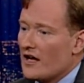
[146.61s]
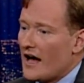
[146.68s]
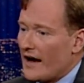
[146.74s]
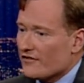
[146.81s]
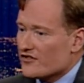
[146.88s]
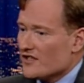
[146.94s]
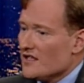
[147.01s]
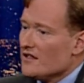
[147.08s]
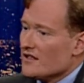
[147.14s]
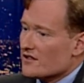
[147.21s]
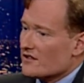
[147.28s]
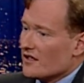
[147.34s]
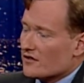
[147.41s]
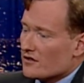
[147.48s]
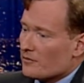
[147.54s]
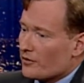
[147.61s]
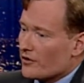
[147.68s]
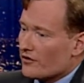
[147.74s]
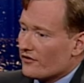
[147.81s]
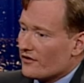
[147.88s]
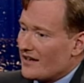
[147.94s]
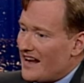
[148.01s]
I've no, seen these things in yeah,
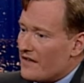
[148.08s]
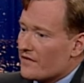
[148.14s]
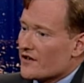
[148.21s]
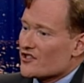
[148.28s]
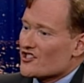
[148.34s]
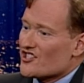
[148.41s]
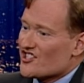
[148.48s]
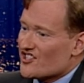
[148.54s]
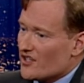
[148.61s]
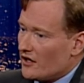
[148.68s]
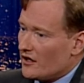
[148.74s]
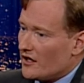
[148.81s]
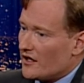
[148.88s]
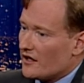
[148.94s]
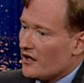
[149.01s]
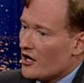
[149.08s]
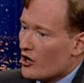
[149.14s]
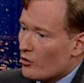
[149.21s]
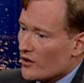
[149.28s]
person, yeah. and they're stunning. Yeah.